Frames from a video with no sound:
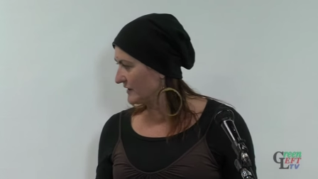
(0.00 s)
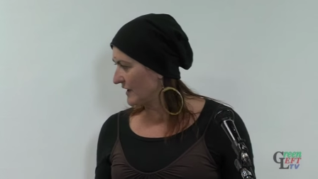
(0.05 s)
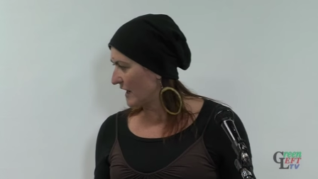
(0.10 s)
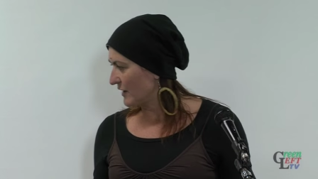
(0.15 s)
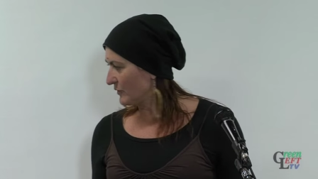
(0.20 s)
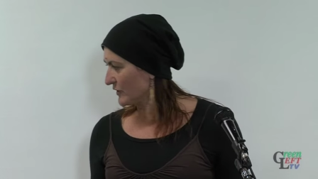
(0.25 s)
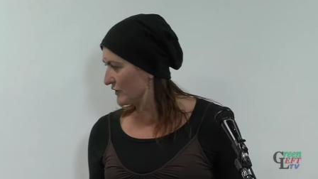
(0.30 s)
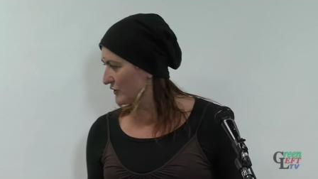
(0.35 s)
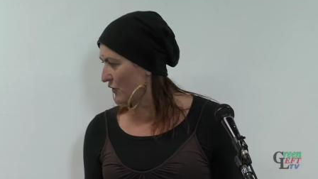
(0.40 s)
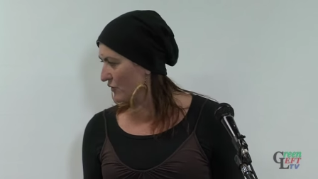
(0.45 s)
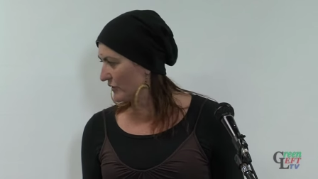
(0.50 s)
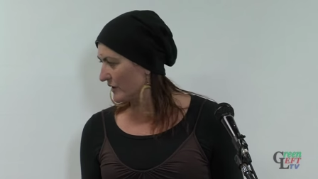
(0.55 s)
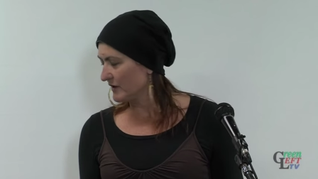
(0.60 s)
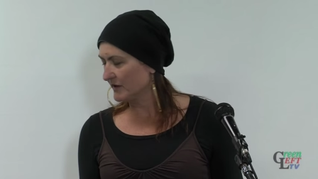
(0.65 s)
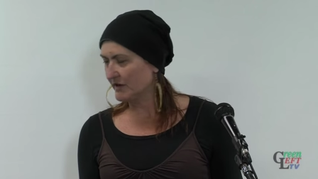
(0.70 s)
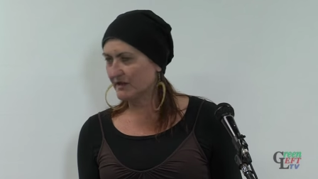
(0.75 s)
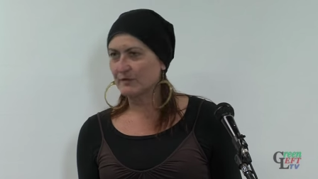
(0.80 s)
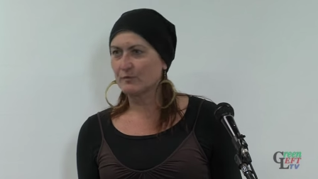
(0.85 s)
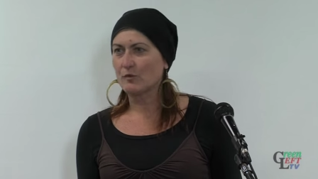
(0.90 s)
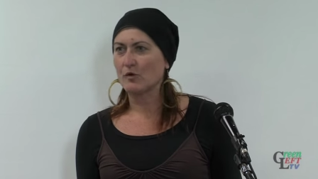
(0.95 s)
and I were talking
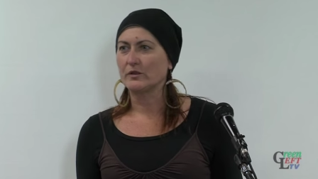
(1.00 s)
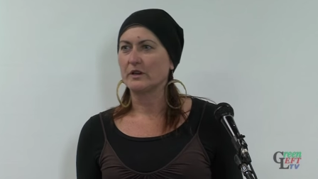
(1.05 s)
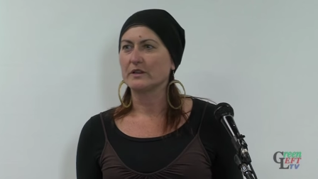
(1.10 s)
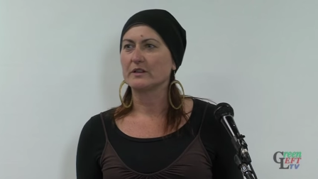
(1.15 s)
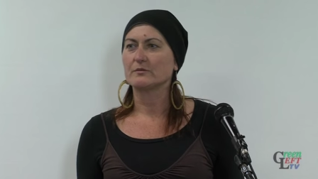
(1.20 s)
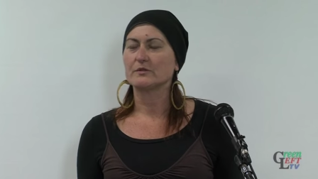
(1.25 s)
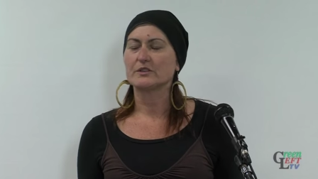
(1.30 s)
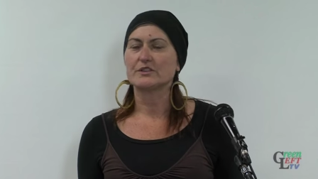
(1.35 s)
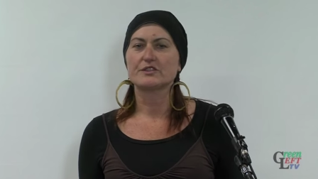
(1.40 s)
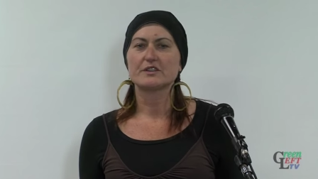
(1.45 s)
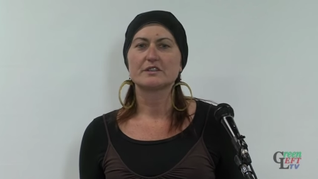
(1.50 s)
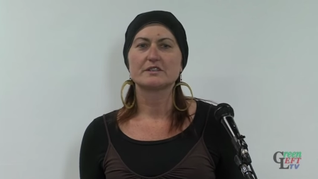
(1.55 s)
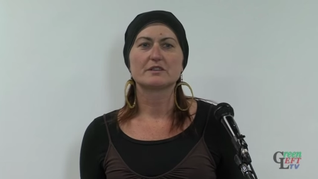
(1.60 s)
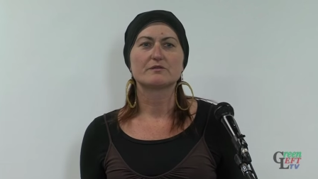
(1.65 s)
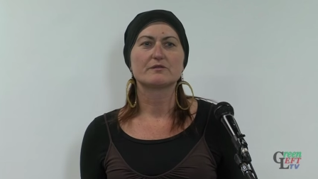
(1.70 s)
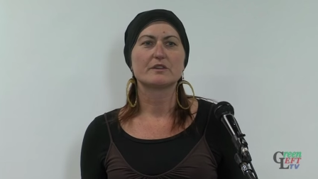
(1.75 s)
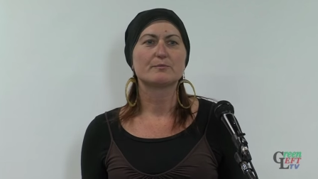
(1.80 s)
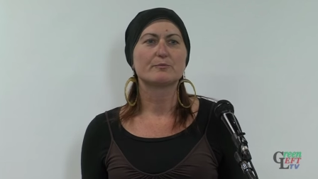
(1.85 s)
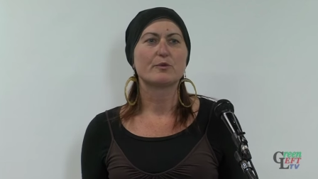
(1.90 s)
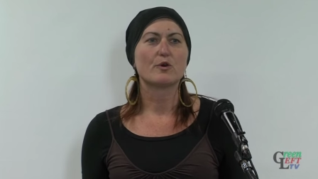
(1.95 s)
this morning. There was just a
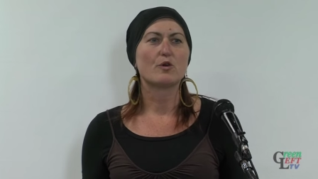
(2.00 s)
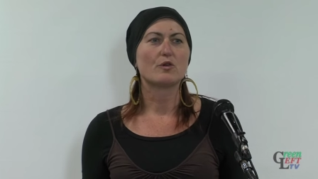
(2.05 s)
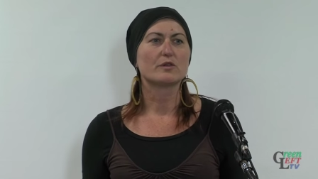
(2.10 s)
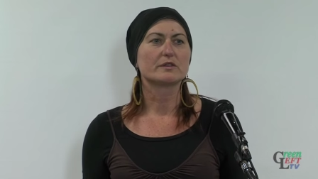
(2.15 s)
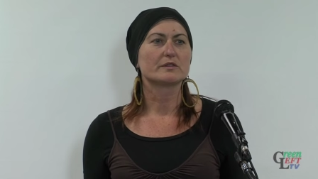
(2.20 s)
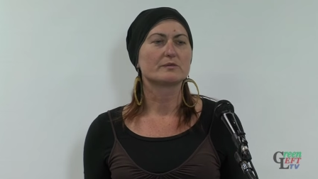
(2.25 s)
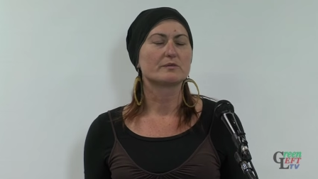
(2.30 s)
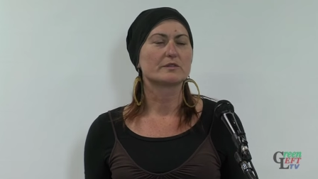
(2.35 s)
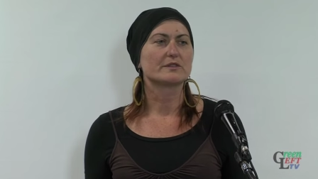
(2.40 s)
report